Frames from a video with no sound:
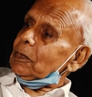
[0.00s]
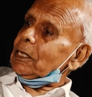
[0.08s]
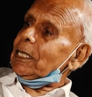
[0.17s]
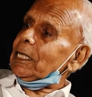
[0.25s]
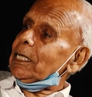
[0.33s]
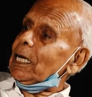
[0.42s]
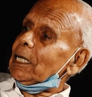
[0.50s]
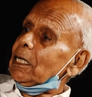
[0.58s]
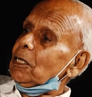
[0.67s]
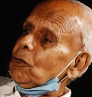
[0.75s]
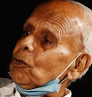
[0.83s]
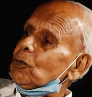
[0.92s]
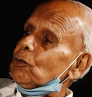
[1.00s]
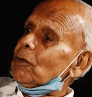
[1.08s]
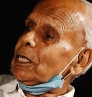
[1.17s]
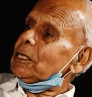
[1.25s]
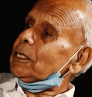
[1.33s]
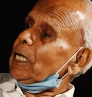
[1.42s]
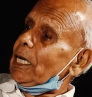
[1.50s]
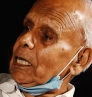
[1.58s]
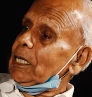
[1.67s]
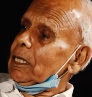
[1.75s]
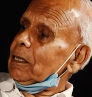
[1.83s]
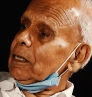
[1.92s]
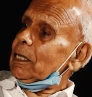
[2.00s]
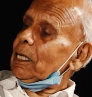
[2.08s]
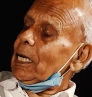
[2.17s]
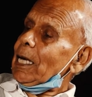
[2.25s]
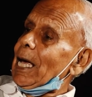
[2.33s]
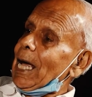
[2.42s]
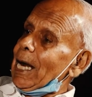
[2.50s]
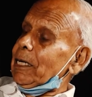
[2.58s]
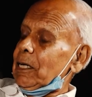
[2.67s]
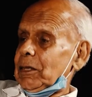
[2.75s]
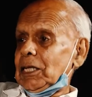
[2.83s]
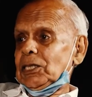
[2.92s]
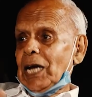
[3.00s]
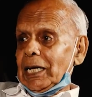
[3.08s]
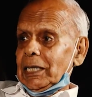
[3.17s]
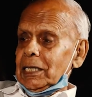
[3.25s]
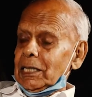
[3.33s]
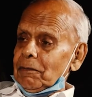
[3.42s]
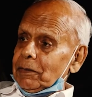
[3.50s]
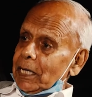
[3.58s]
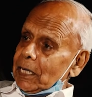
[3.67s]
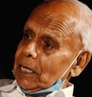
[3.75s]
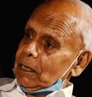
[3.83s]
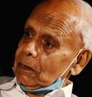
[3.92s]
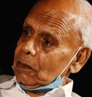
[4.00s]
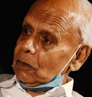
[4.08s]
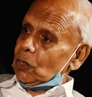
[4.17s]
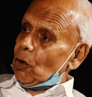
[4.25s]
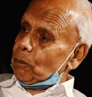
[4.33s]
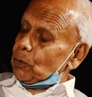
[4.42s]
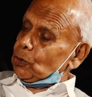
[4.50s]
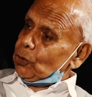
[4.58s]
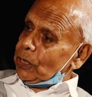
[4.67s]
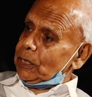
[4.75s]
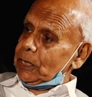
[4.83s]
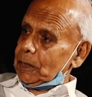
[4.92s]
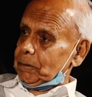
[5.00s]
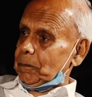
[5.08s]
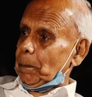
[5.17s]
they look towards China, and the Chinese have taken the opportunity